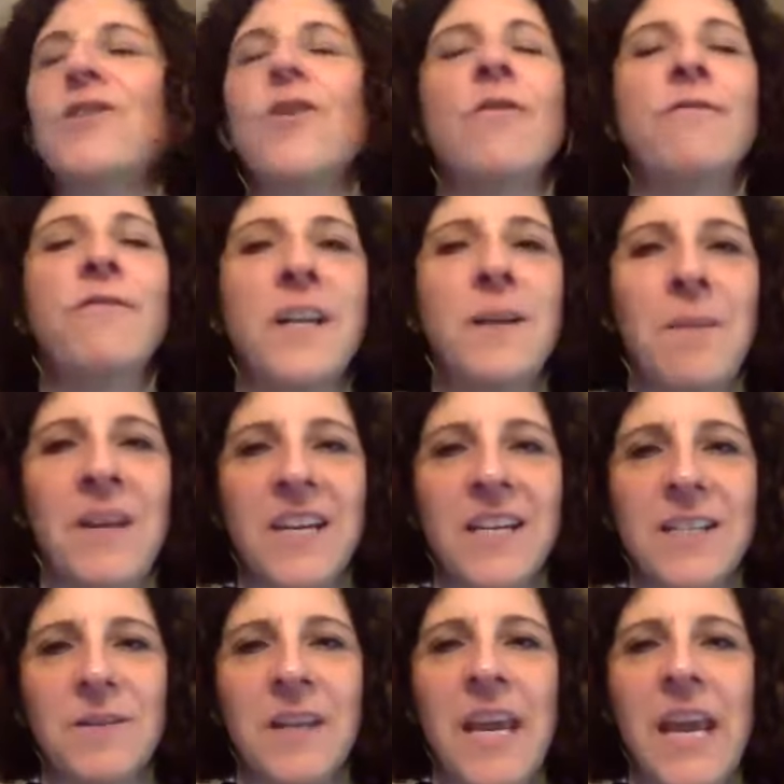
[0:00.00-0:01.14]
so funny
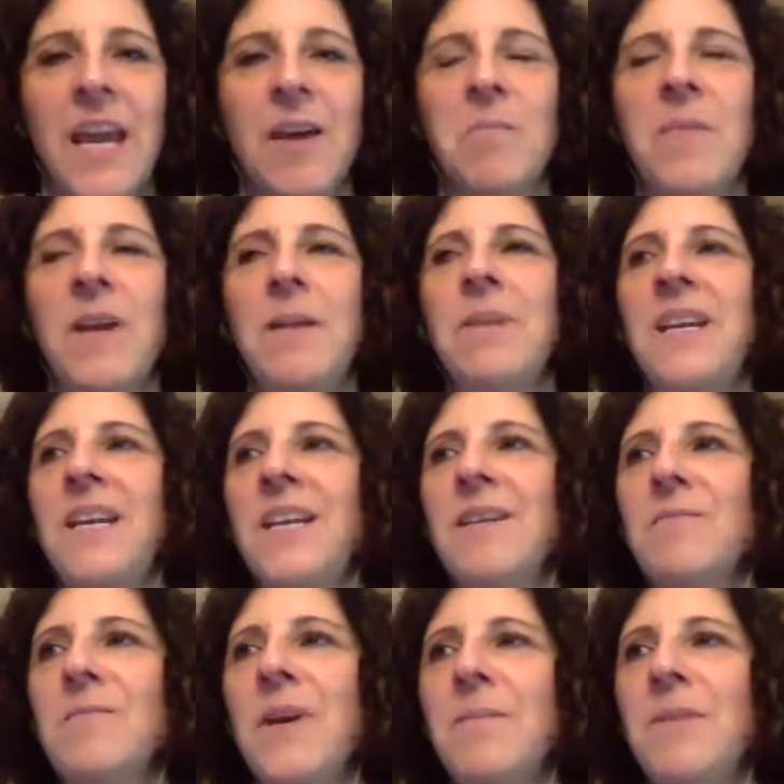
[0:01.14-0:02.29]
because maybe
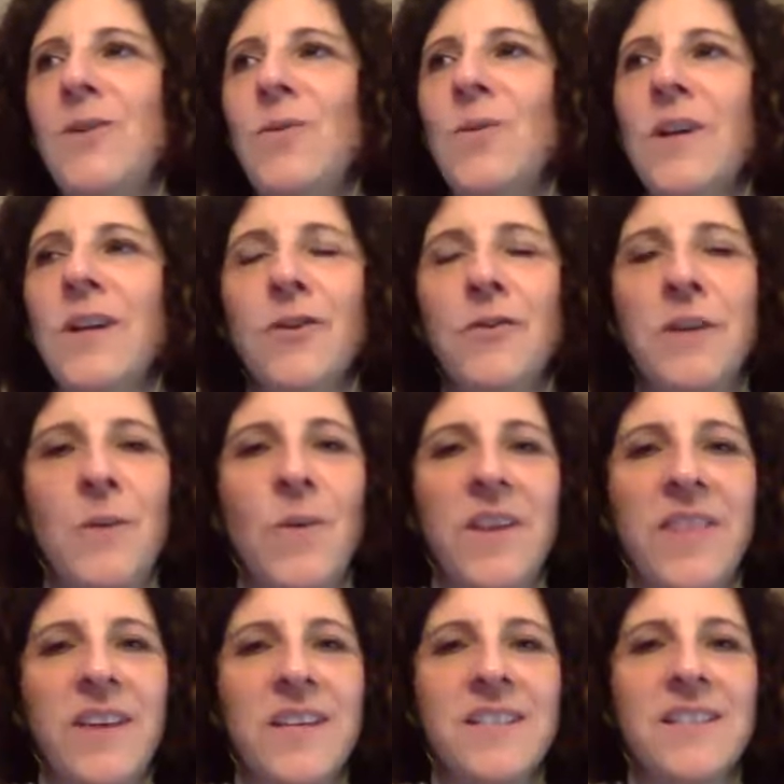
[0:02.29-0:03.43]
you agree with
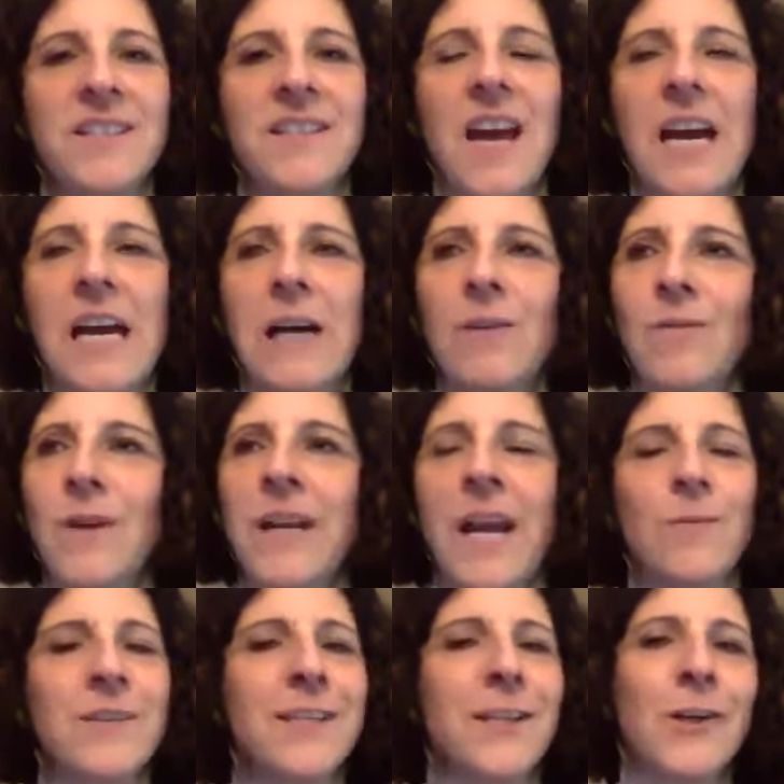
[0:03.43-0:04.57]
this. When I
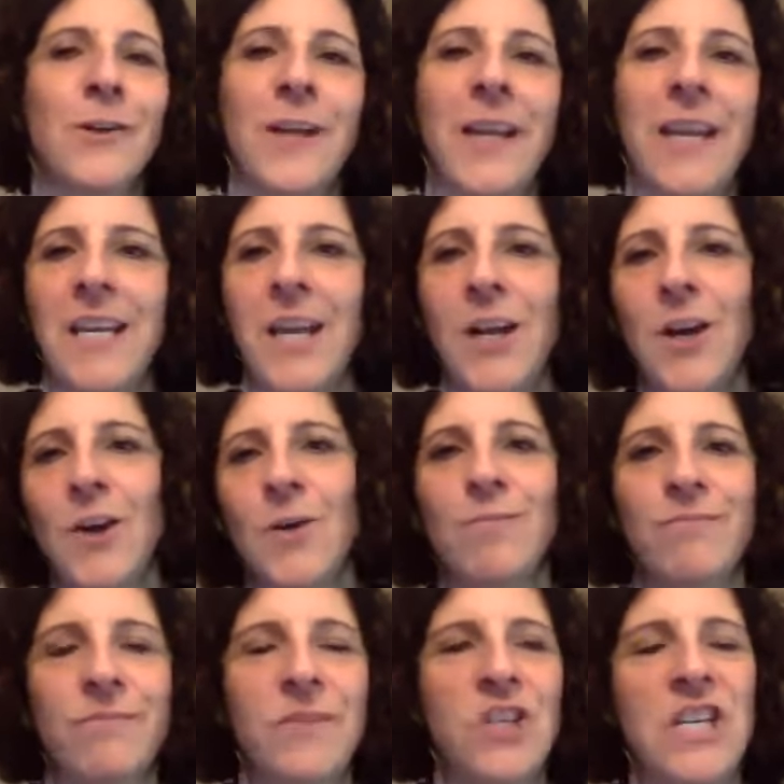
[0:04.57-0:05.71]
was learning,
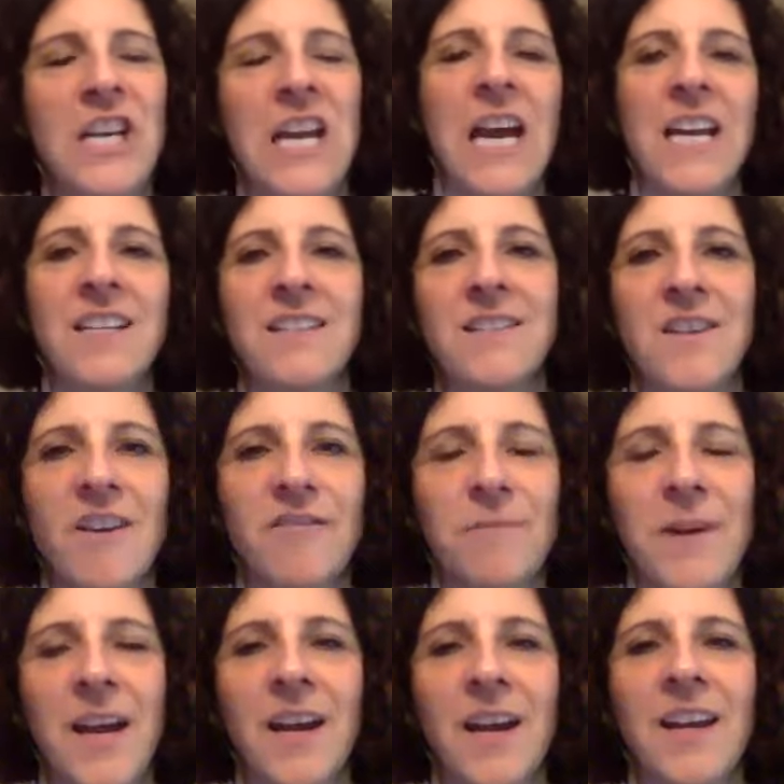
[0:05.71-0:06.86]
GI stuff
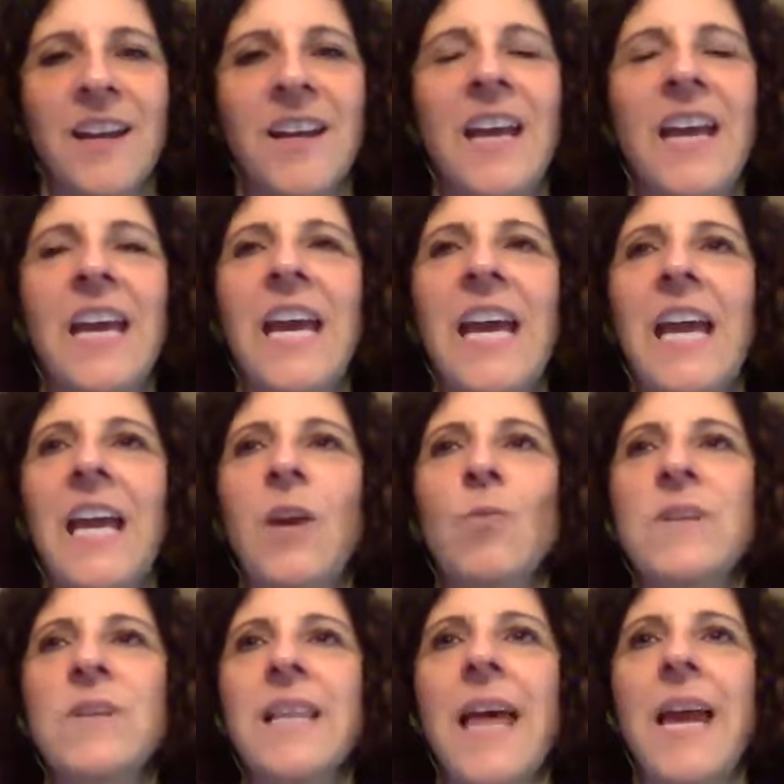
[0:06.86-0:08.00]
back, it
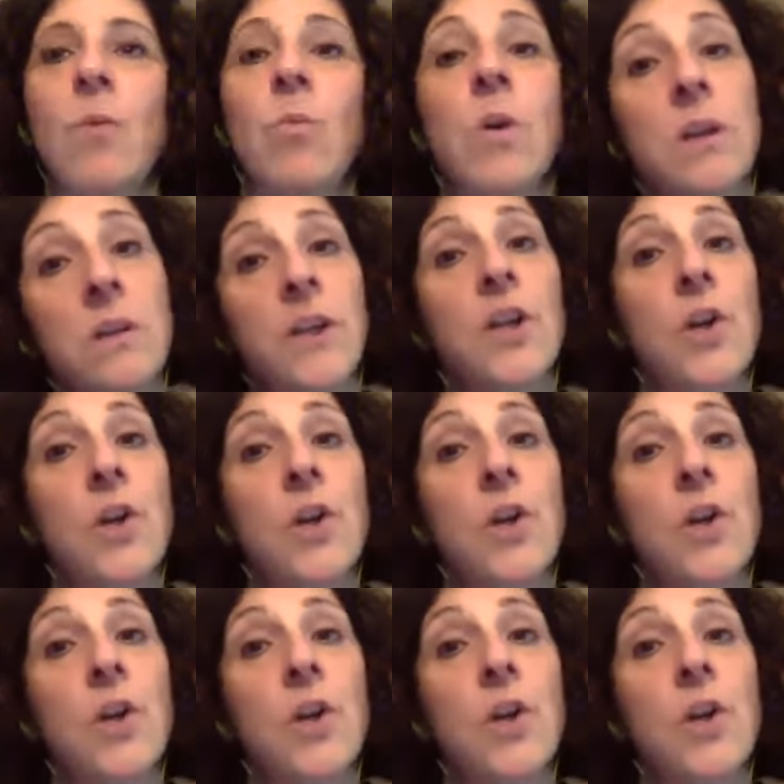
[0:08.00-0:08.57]
was like, well,